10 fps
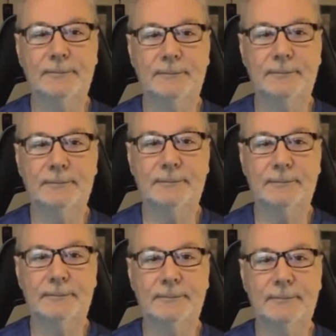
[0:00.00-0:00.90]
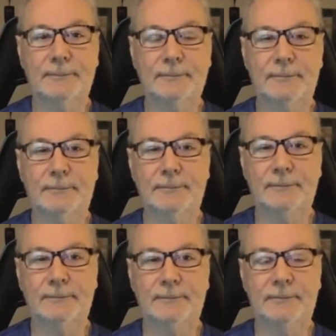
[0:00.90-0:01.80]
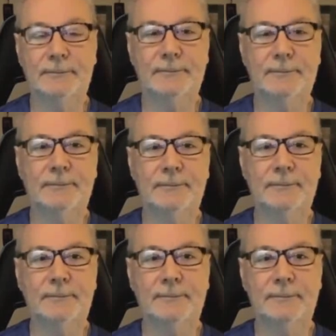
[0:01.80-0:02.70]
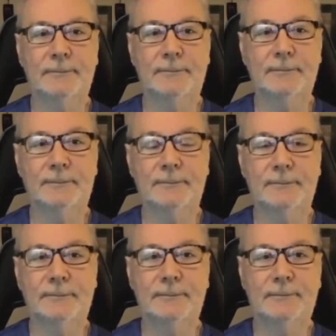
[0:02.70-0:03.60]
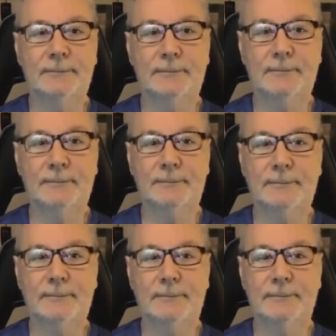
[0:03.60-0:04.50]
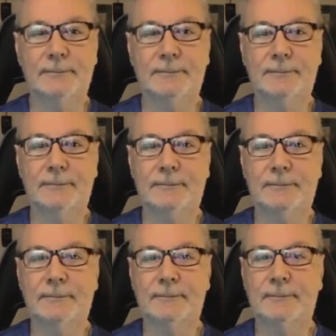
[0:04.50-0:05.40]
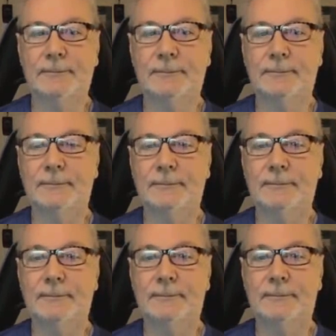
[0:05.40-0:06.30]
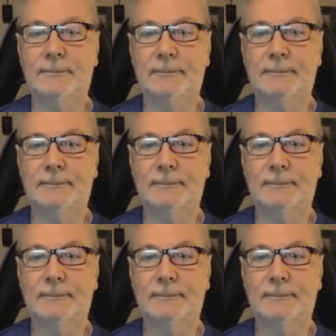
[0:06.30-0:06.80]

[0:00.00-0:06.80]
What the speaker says: (silent)